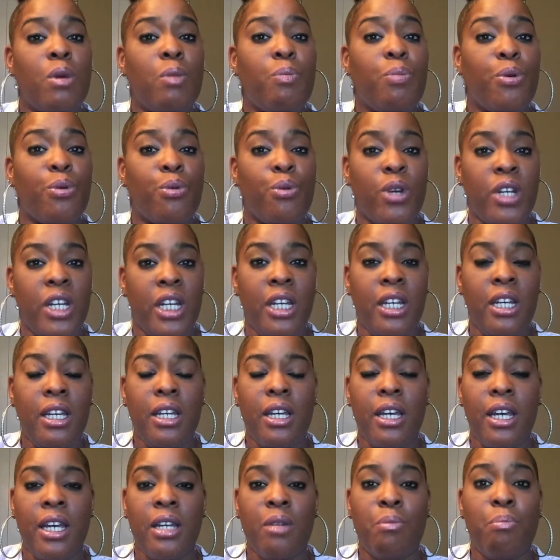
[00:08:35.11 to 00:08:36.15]
pretty
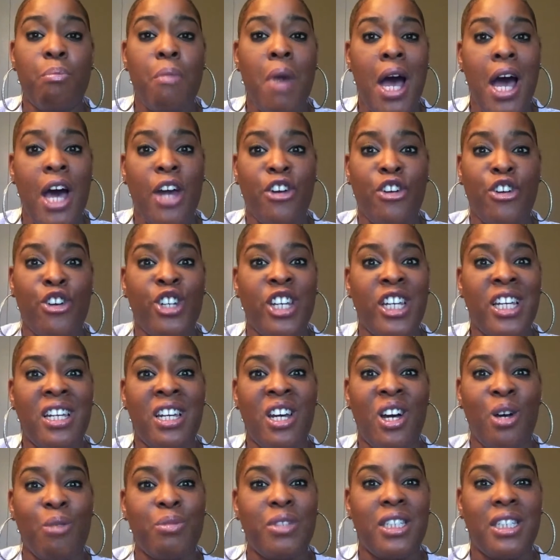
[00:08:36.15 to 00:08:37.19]
and modern and
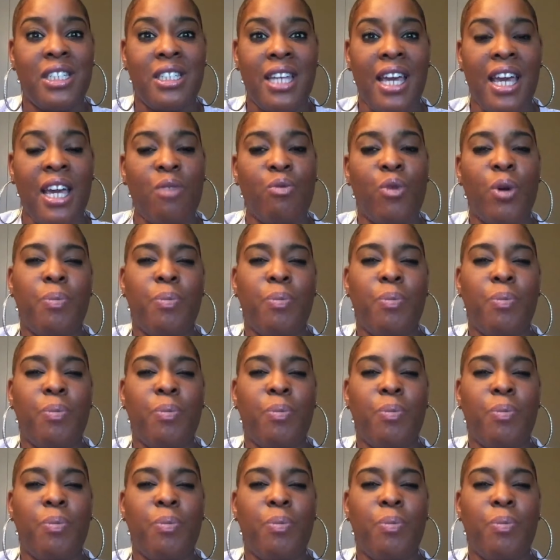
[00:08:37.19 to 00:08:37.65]
up to date,